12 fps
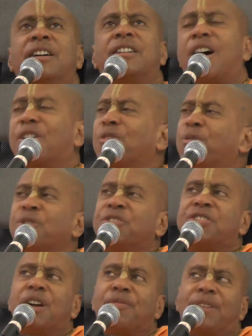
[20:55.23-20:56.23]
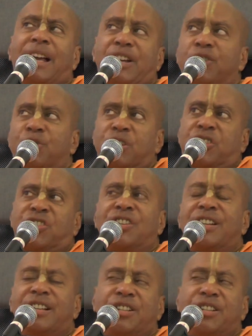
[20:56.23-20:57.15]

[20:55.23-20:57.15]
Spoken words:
colorful stuff like Krishna,